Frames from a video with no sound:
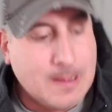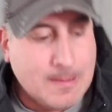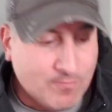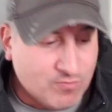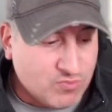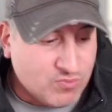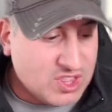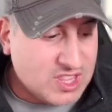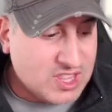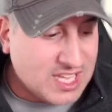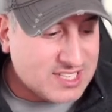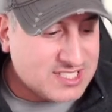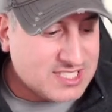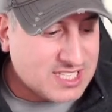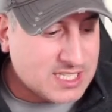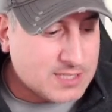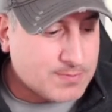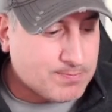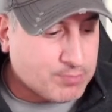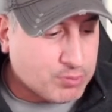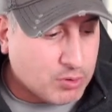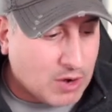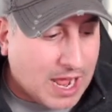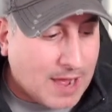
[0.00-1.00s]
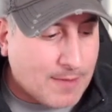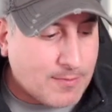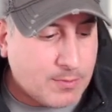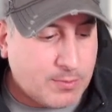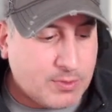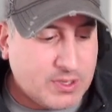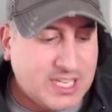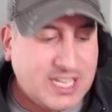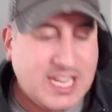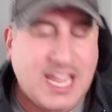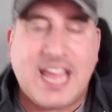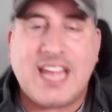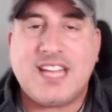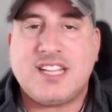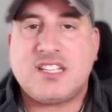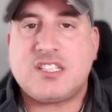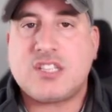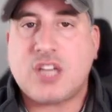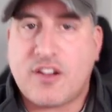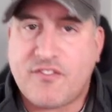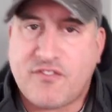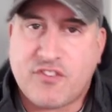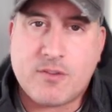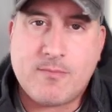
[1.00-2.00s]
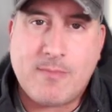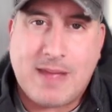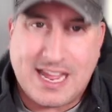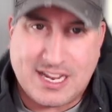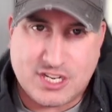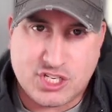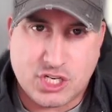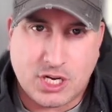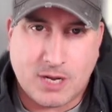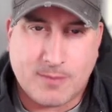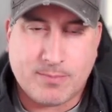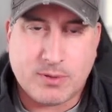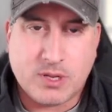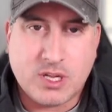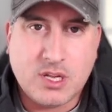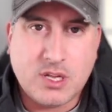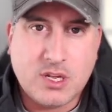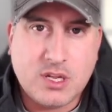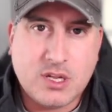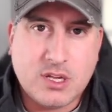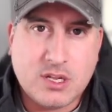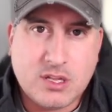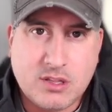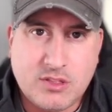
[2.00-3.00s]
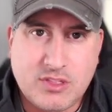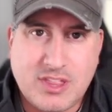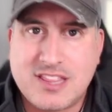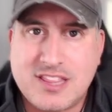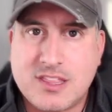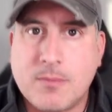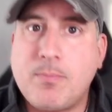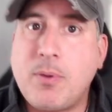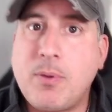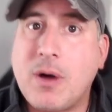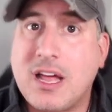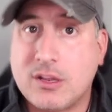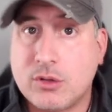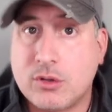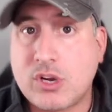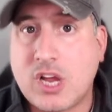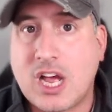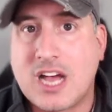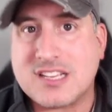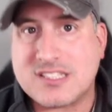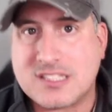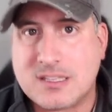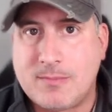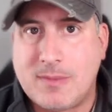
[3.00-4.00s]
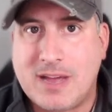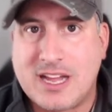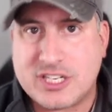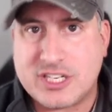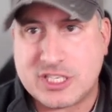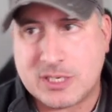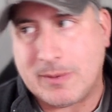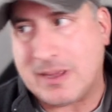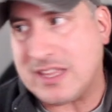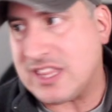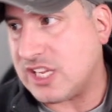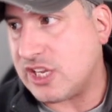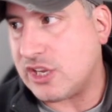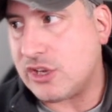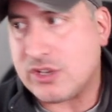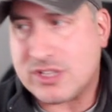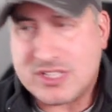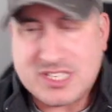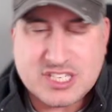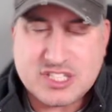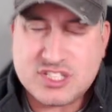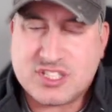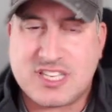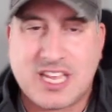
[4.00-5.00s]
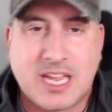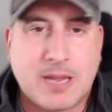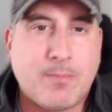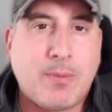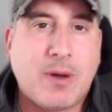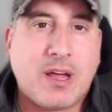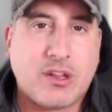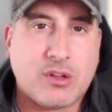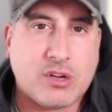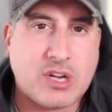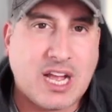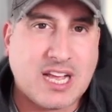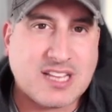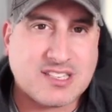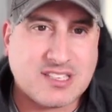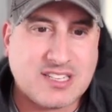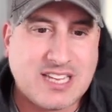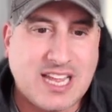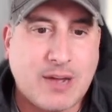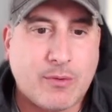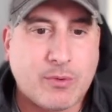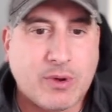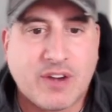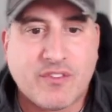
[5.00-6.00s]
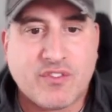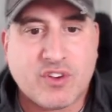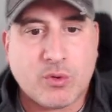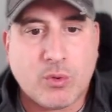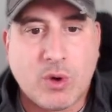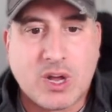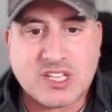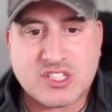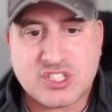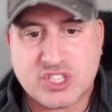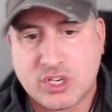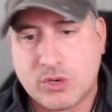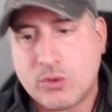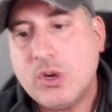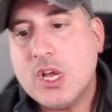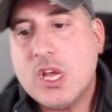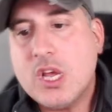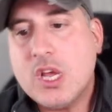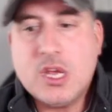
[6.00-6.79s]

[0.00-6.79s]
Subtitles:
This is probably a tougher matchup than the Paulo Costa matchup. I think you could just take Paulo Costa down whenever he wants to.